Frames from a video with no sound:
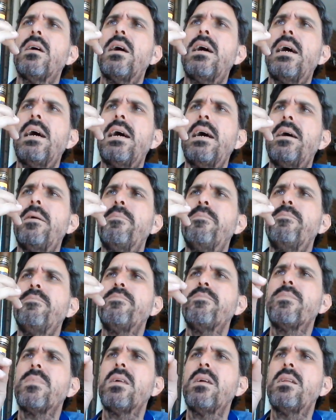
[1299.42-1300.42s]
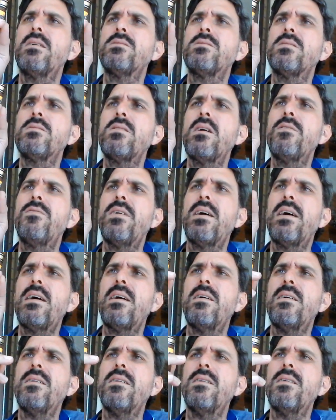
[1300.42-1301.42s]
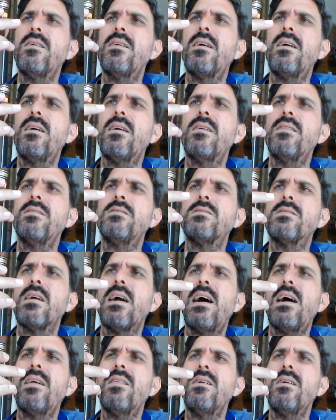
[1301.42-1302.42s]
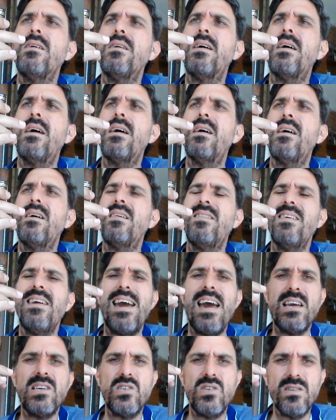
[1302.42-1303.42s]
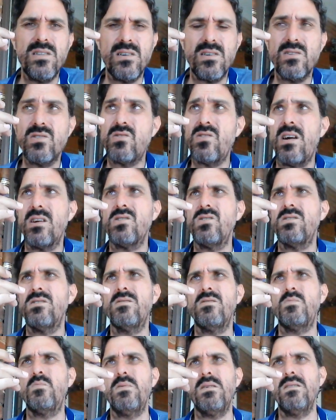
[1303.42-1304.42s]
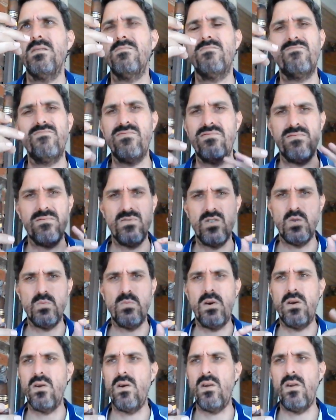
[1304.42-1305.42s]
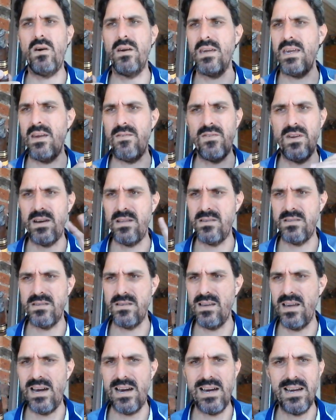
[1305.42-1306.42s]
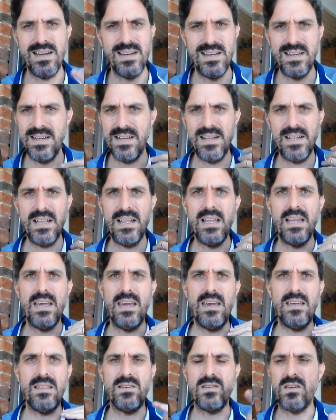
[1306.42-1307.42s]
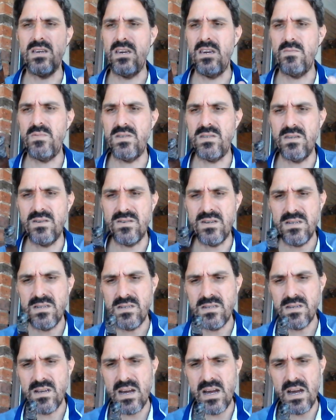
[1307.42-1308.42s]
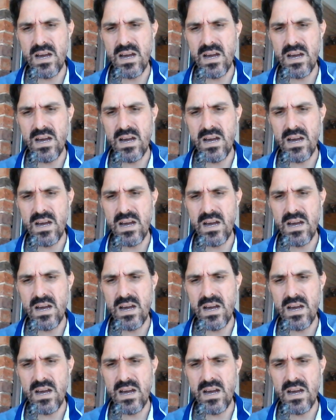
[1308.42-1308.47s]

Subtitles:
So far, the cigar, the ash and the construction has been spot on, like every other cigar in this Cohiba series.